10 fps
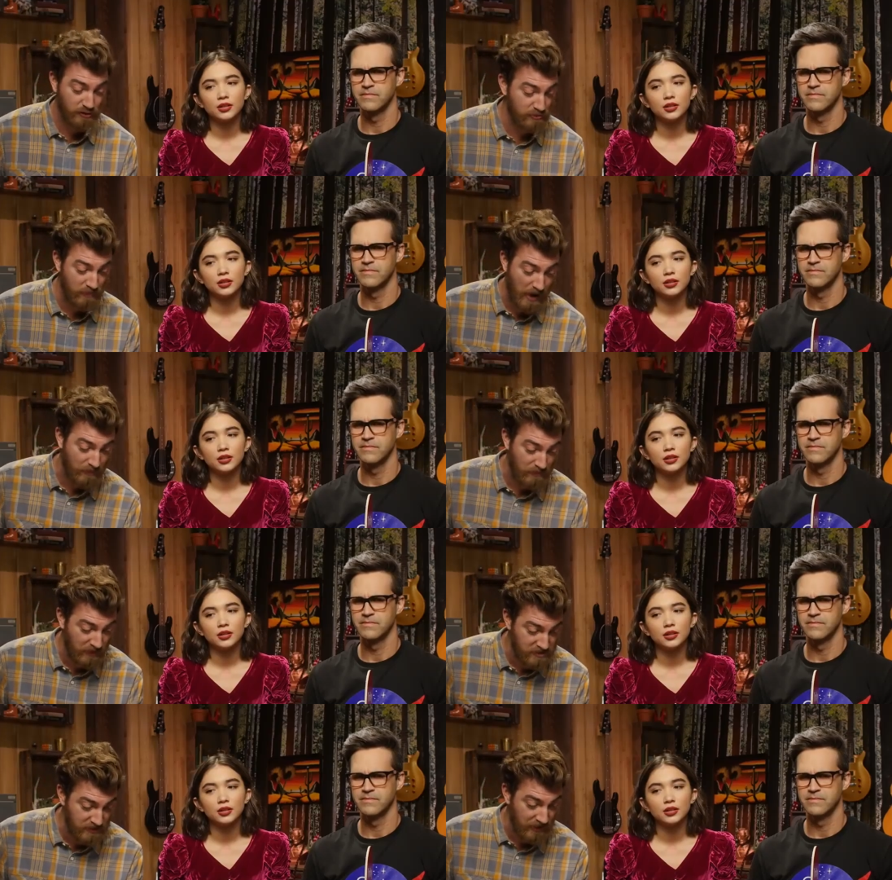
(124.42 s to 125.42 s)
Speaker 1: her new mommy,
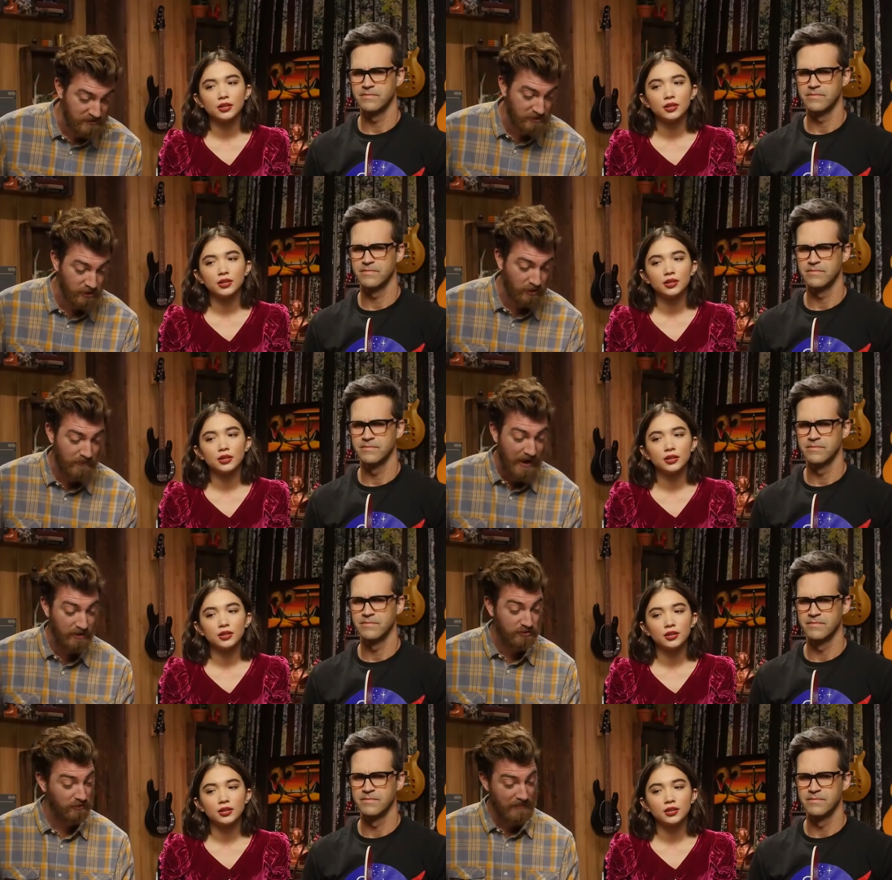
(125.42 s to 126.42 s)
but she has to turn
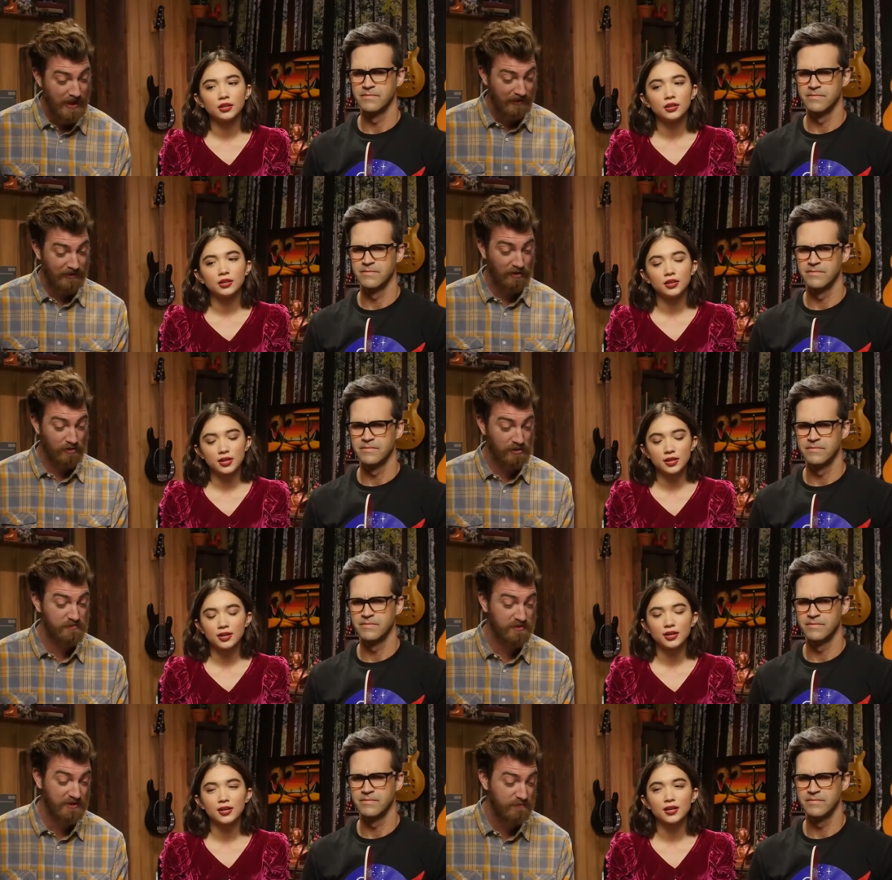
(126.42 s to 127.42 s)
back into a mannequin on
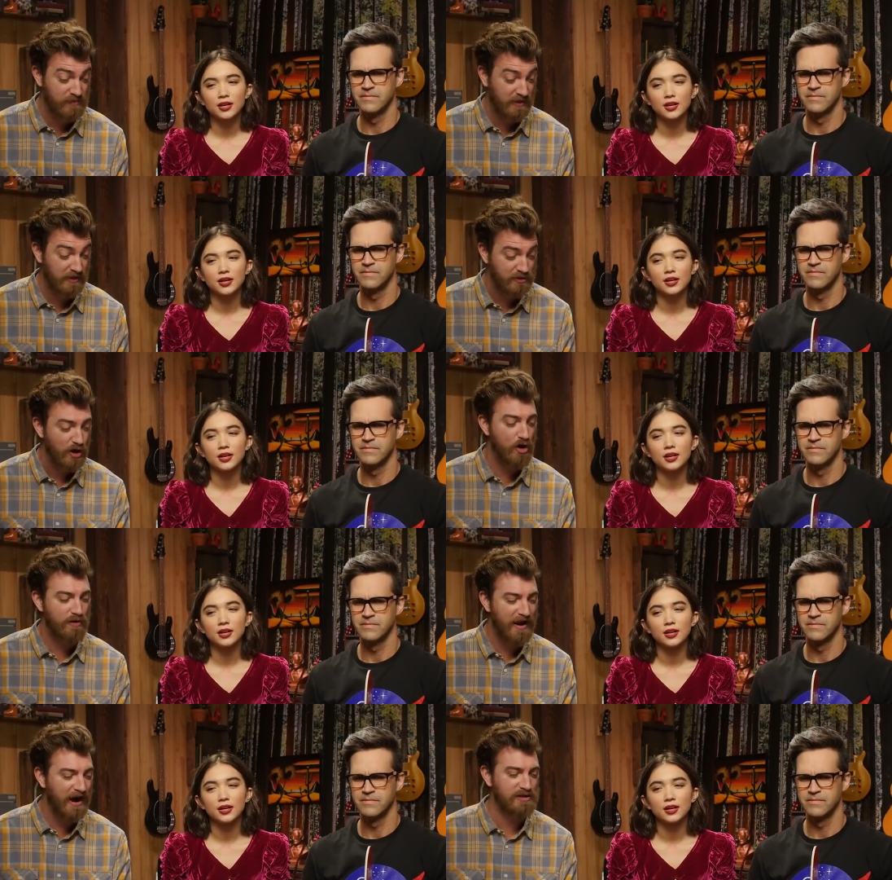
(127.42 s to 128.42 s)
Christmas Eve because
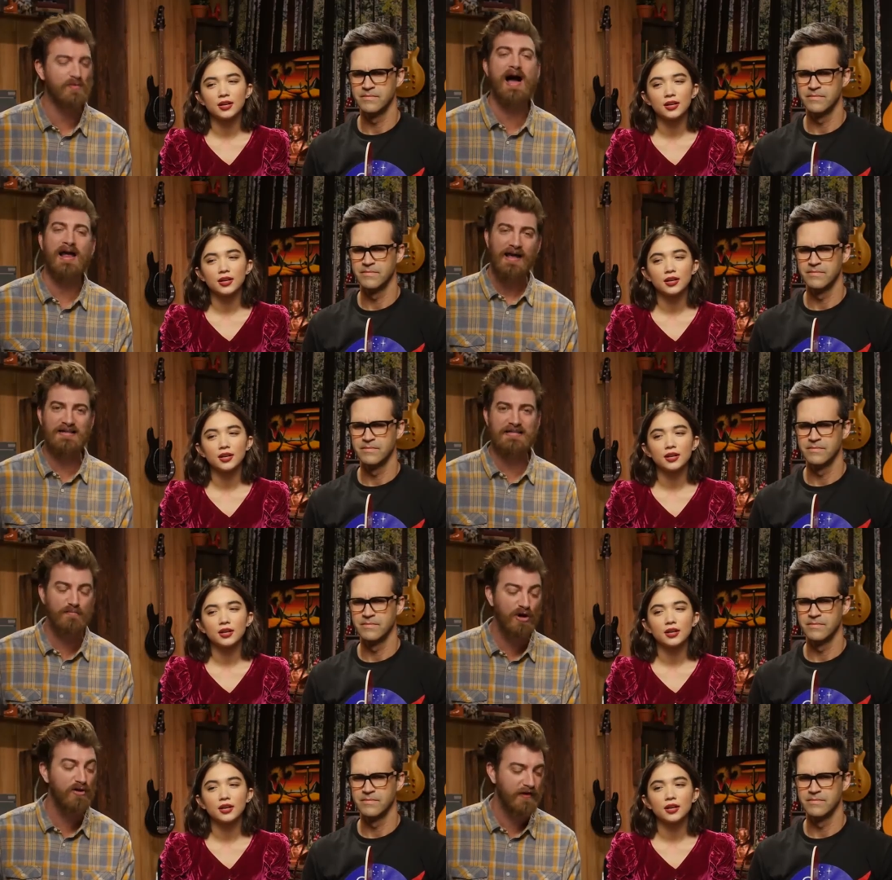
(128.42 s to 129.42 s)
who cares why? It's
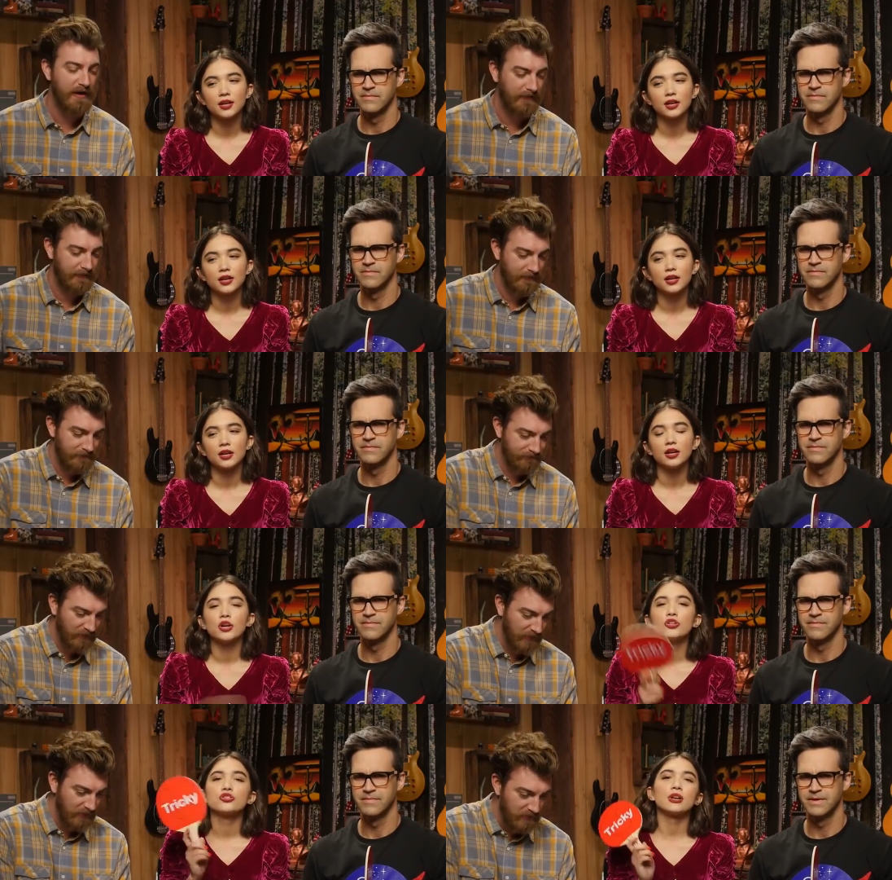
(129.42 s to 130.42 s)
a movie.
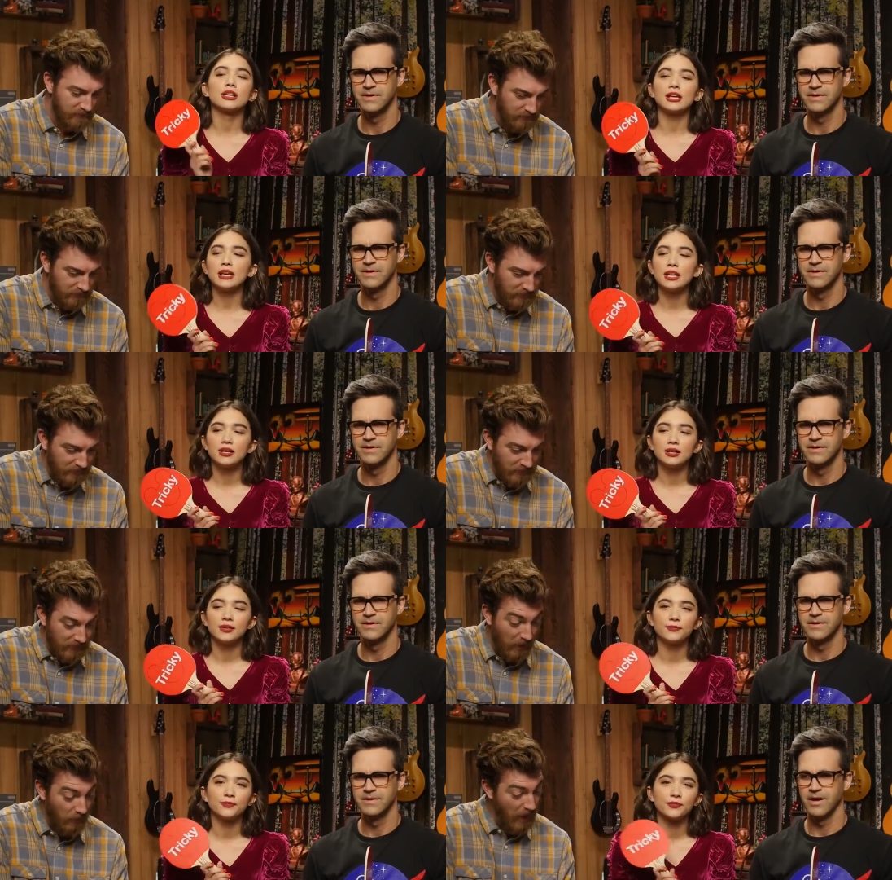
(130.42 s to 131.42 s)
Speaker 2: Tricky.
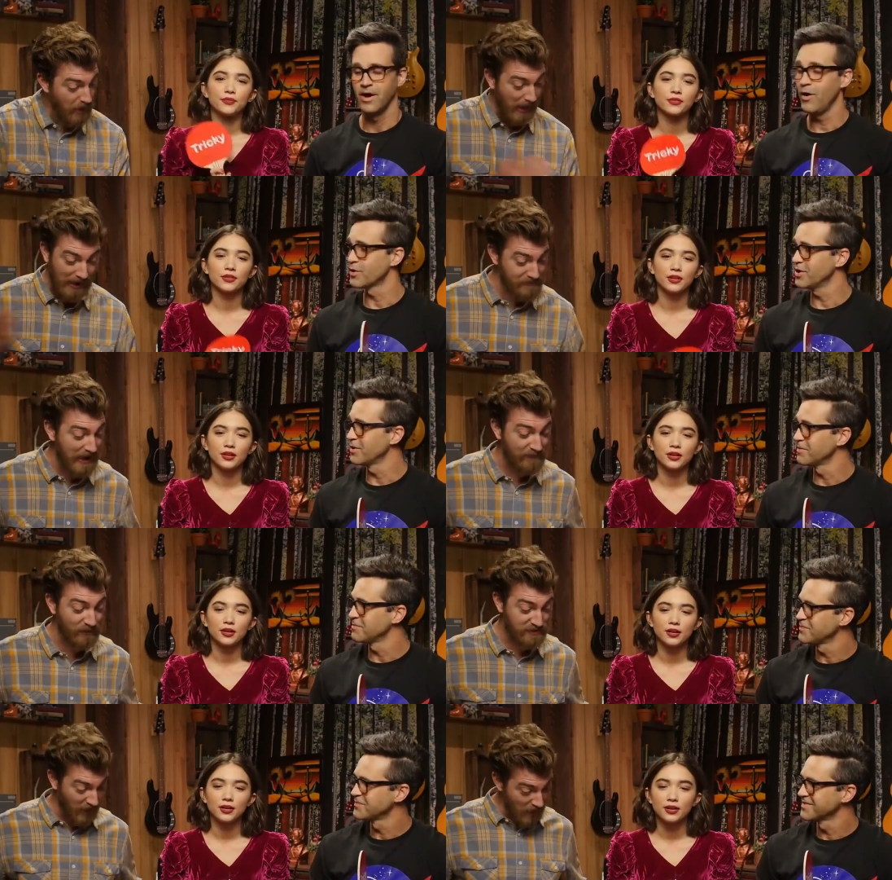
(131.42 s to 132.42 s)
Speaker 1: Oh, hey, oh, I'm not
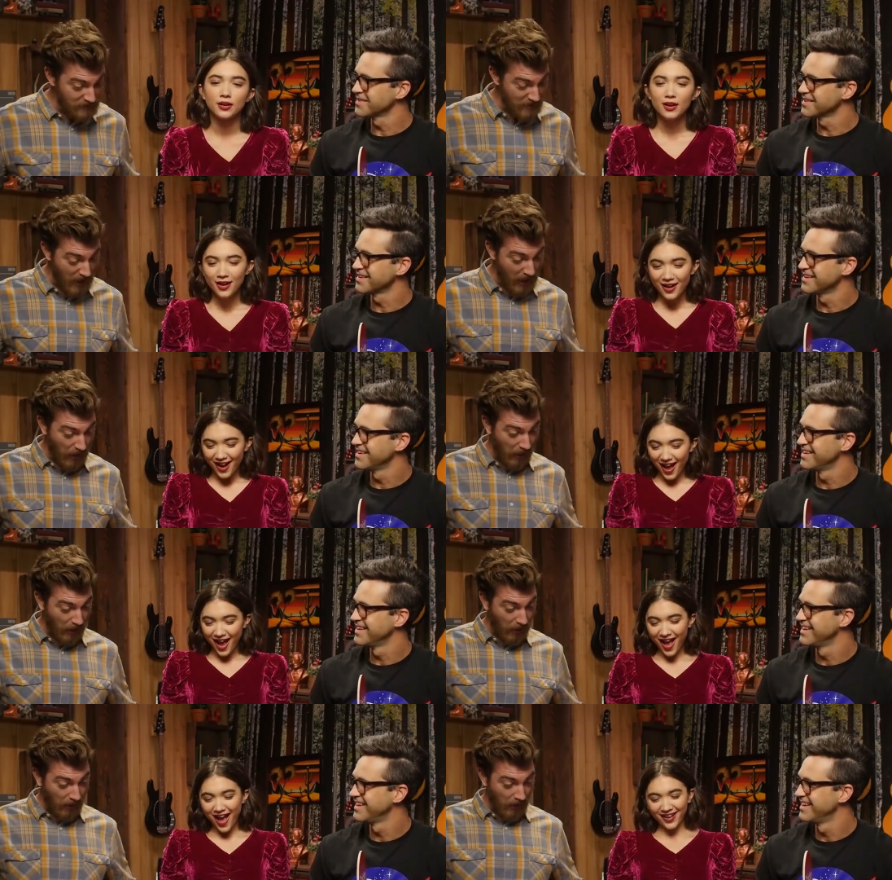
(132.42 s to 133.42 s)
even done
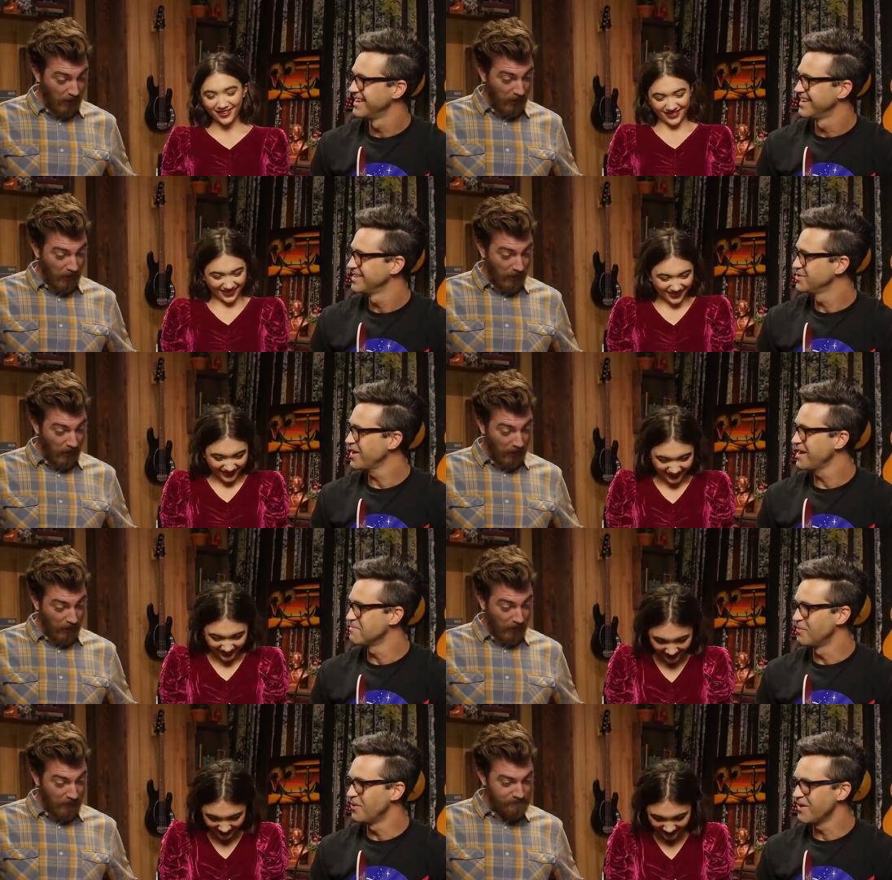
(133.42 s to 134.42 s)
yet. You
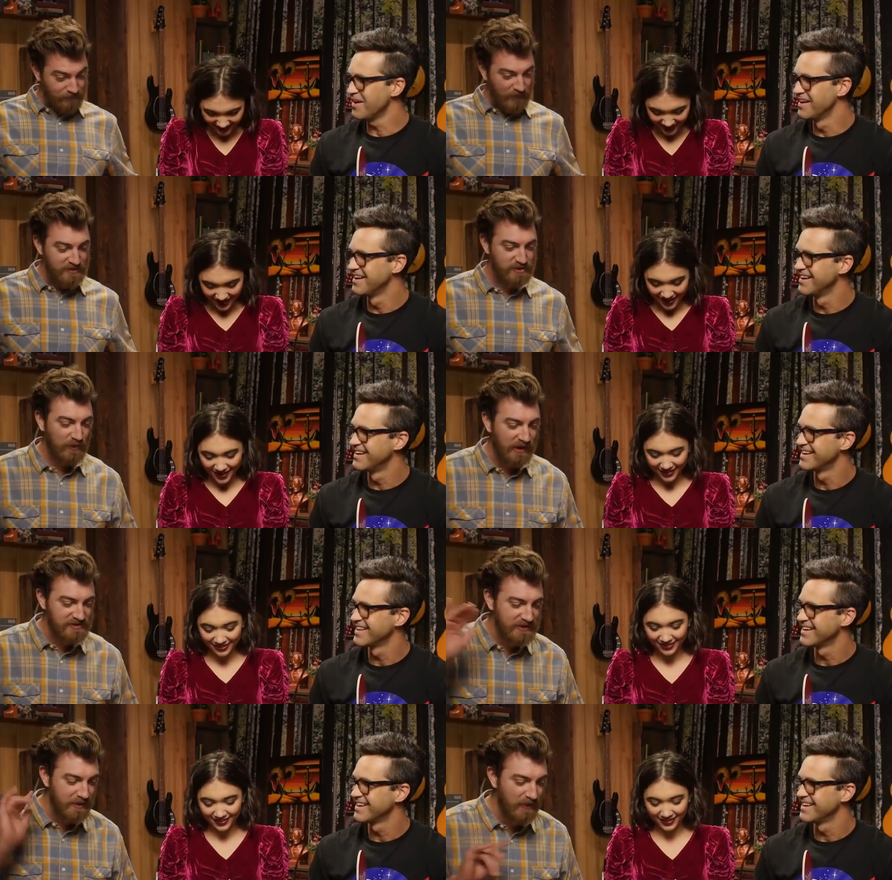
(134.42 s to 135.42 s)
got more? So
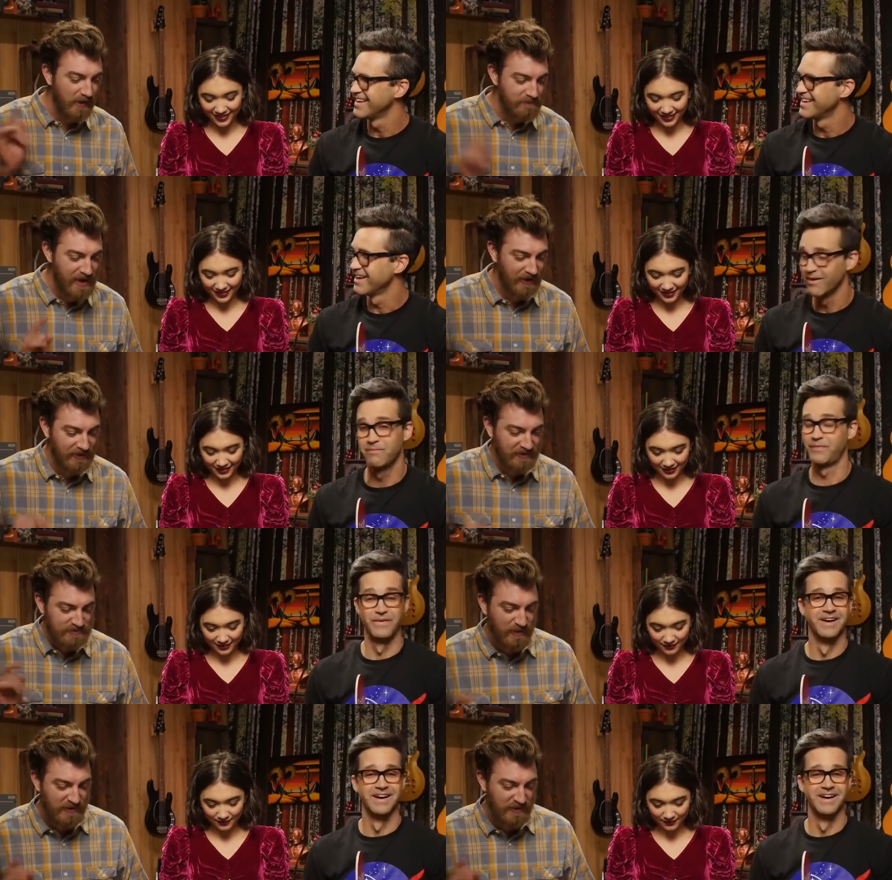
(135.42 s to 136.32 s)
while stepmom mannequin is